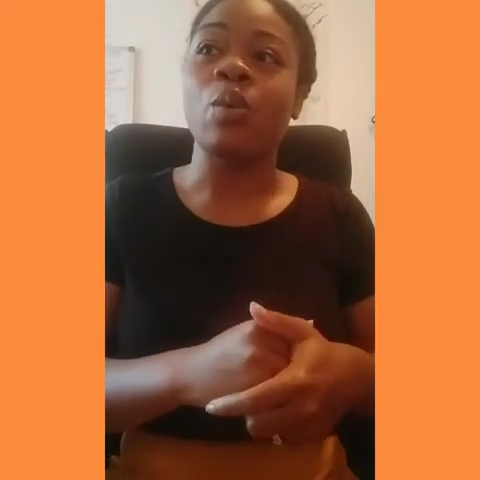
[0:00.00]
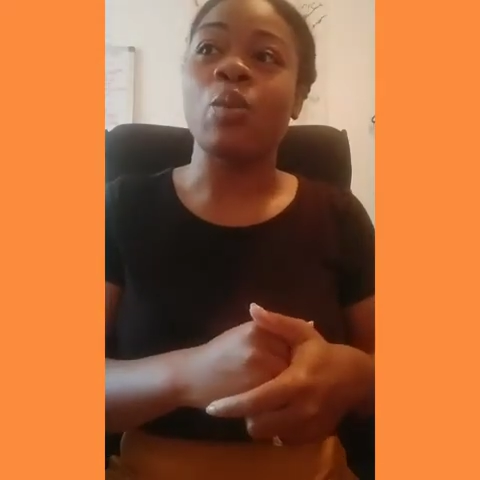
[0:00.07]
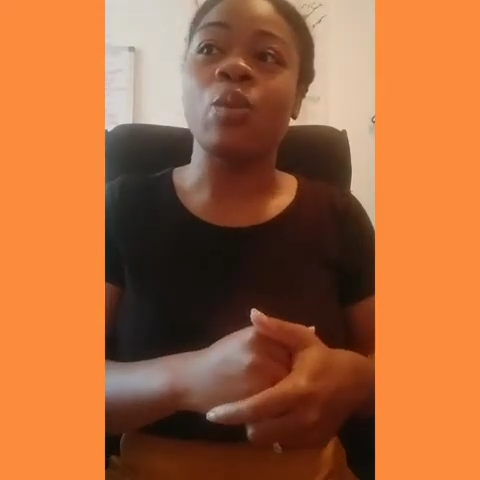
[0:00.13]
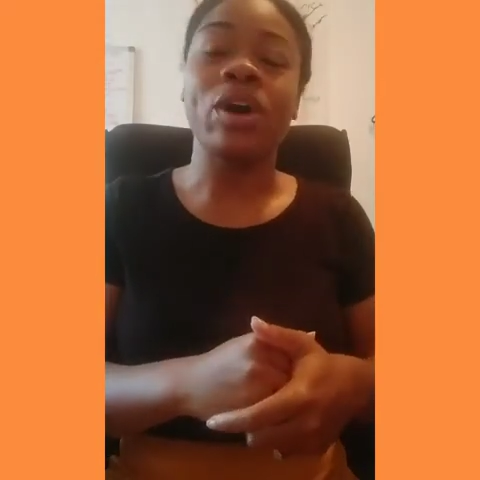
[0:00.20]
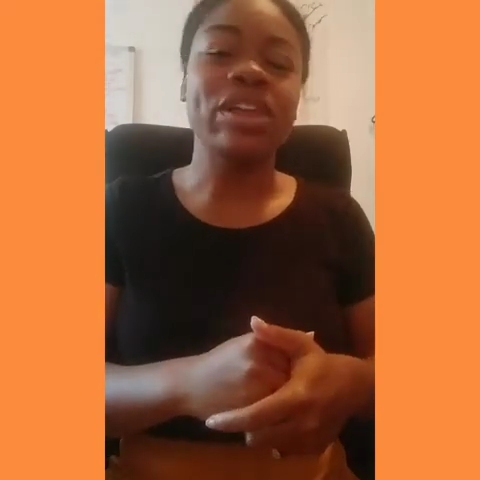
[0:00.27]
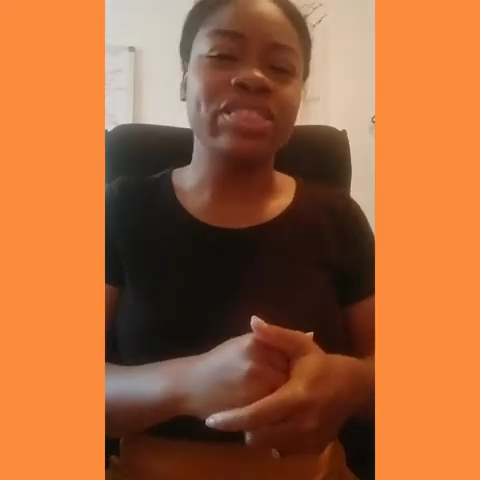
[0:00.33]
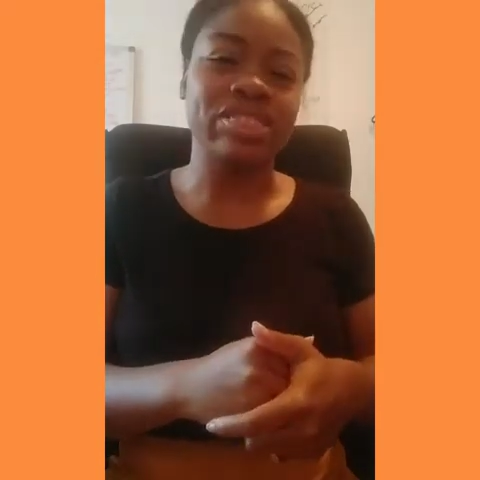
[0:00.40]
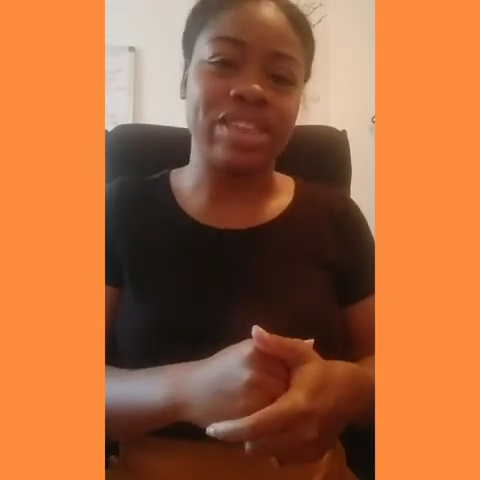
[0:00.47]

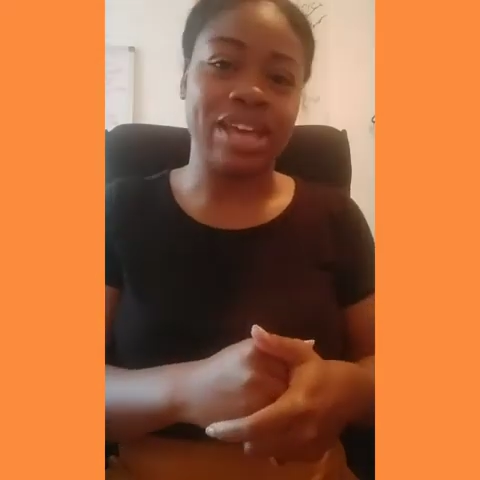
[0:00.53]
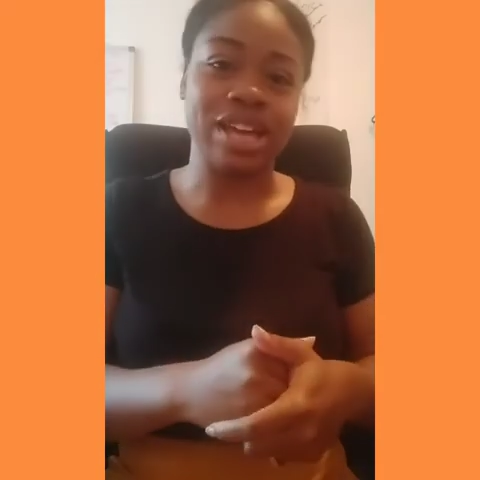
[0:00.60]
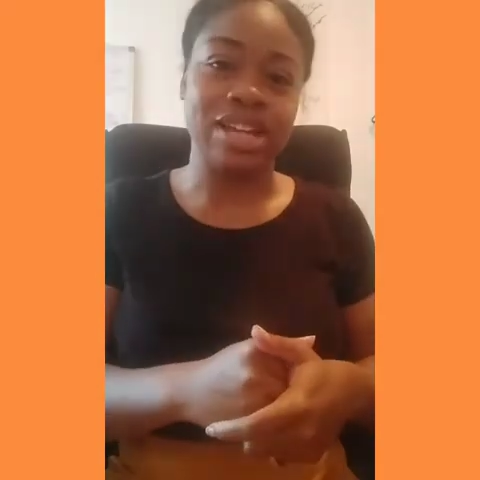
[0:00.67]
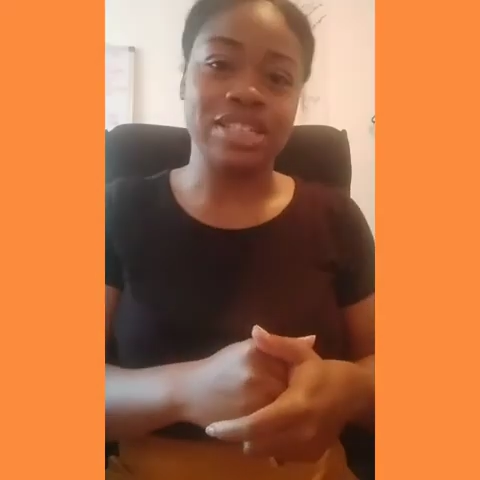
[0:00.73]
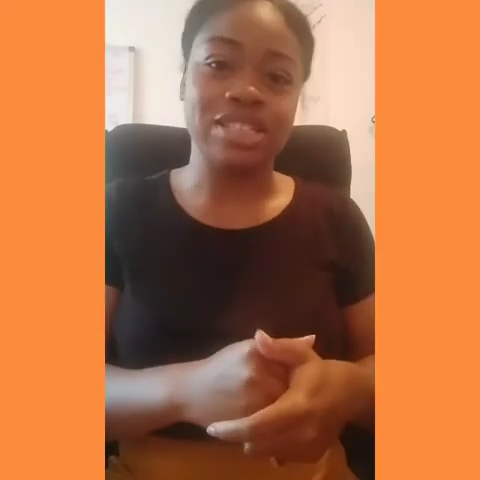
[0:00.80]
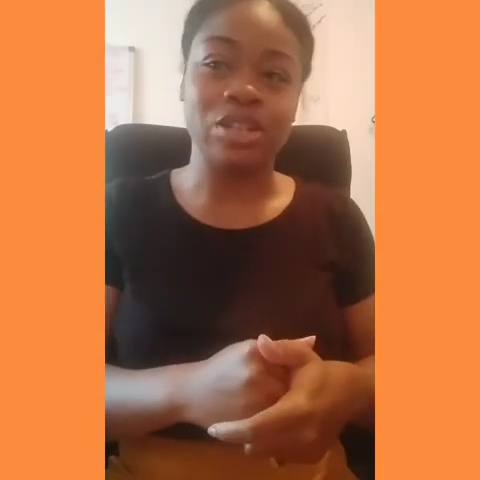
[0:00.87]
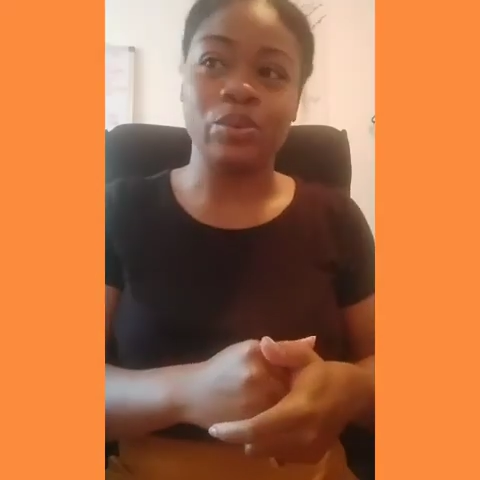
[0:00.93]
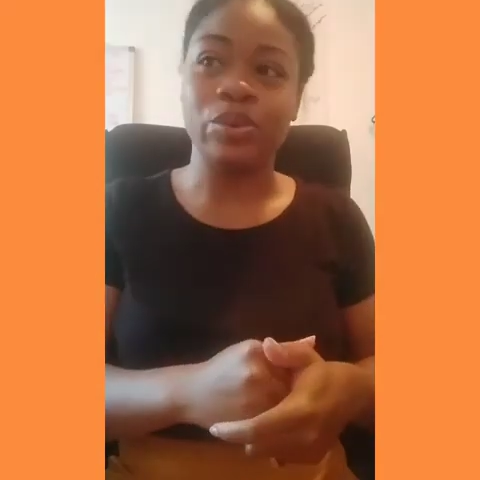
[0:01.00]
want
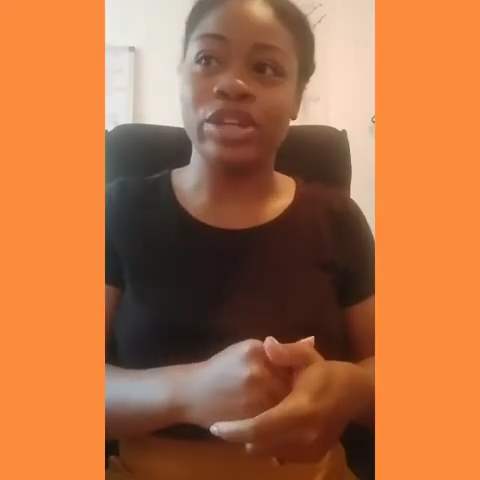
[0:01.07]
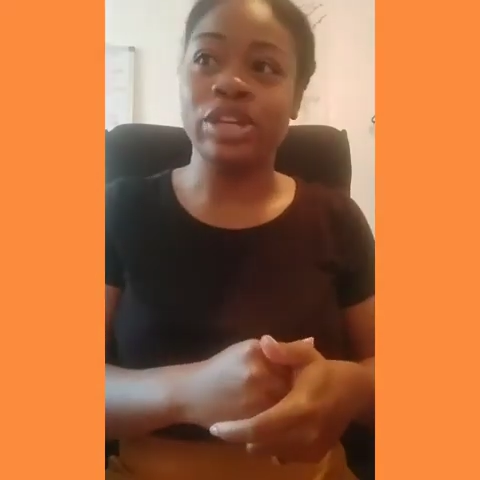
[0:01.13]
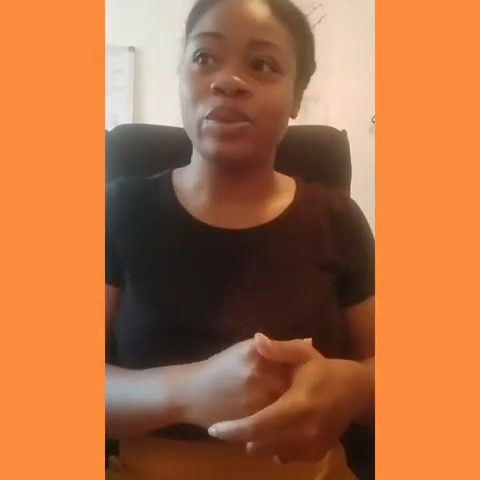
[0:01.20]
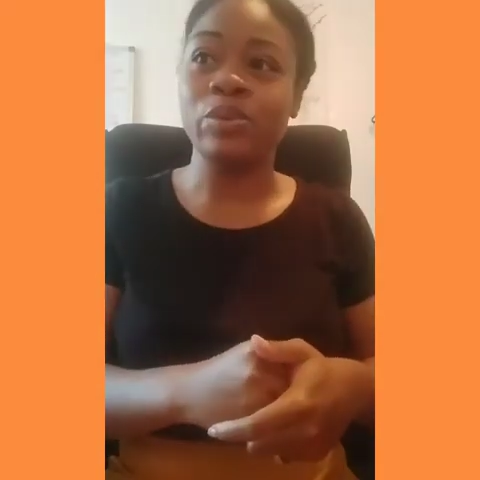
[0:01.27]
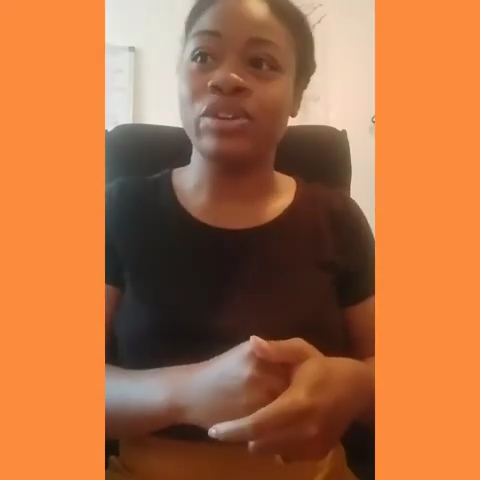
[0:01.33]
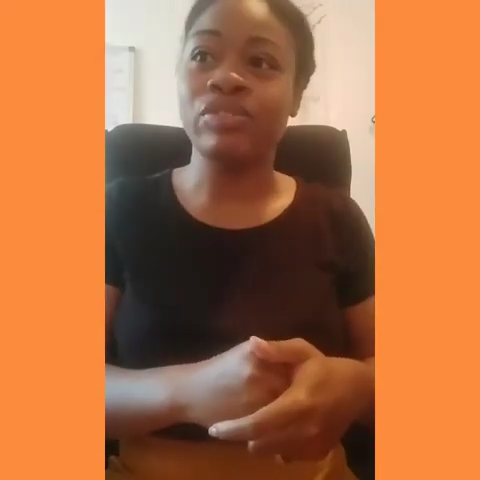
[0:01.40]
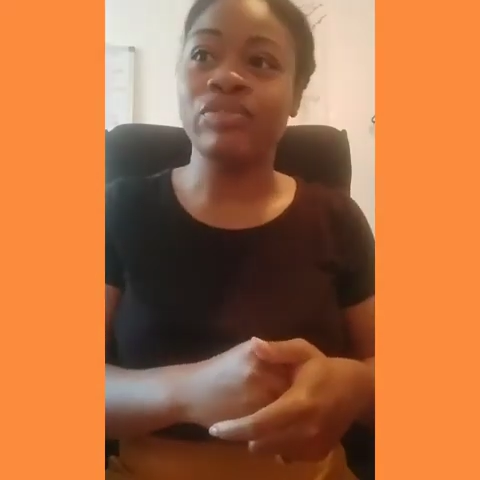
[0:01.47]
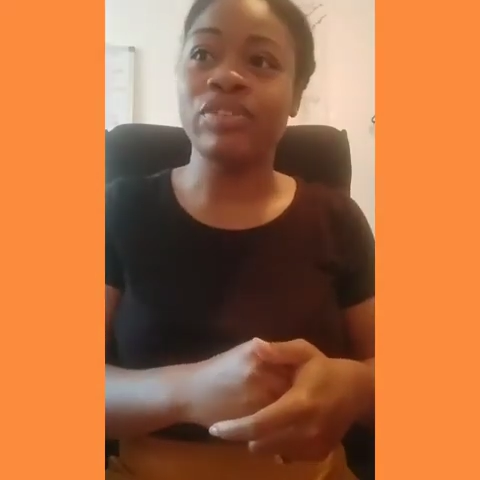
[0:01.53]
things and
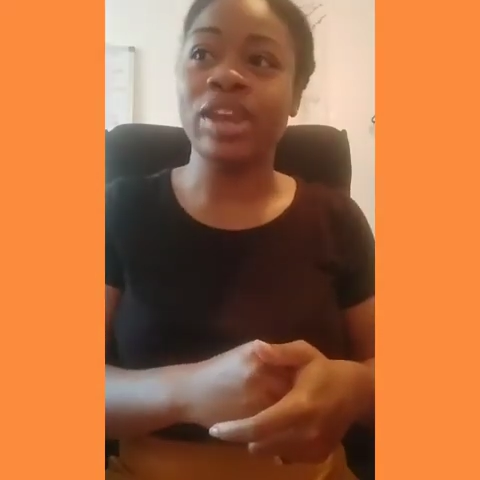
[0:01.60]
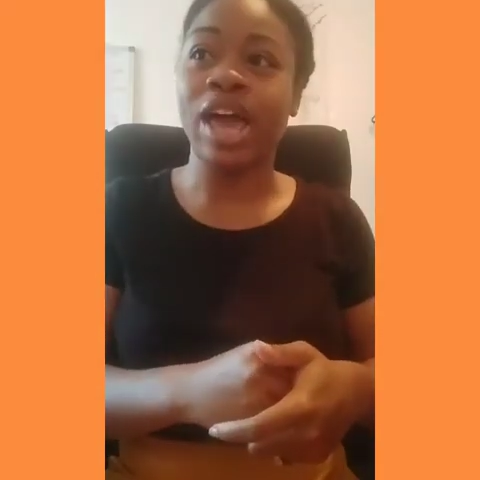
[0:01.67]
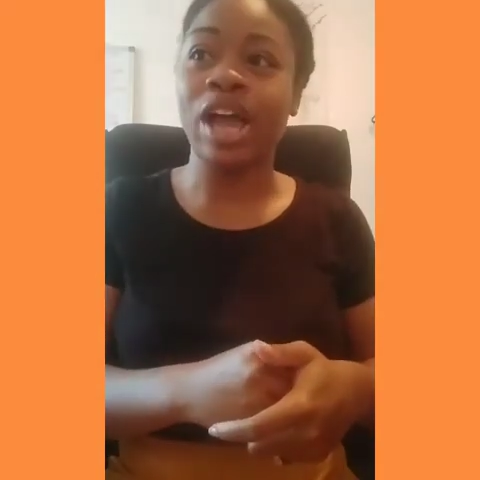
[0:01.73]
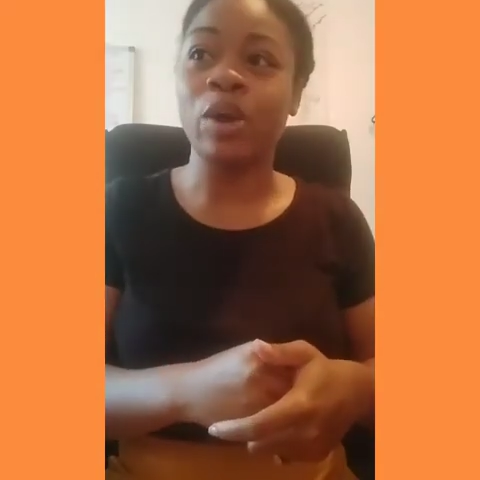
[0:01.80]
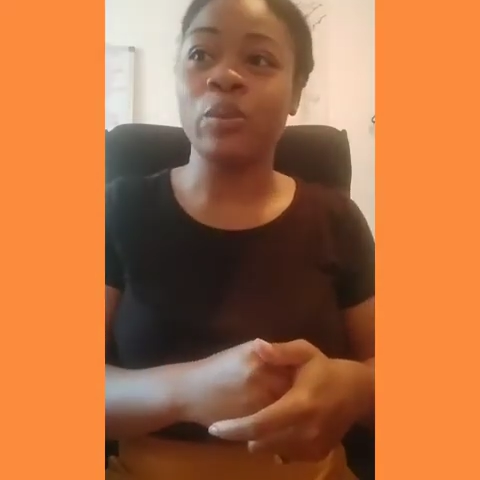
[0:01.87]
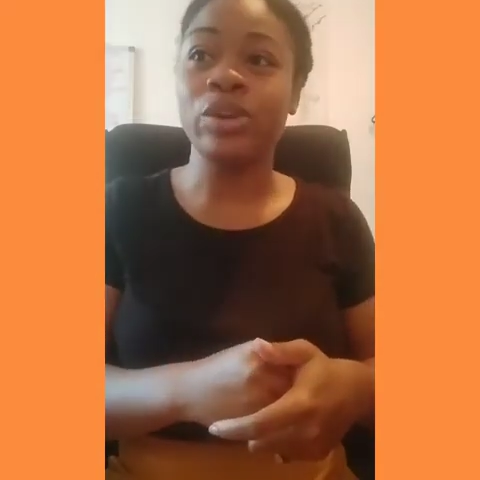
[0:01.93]
we feel like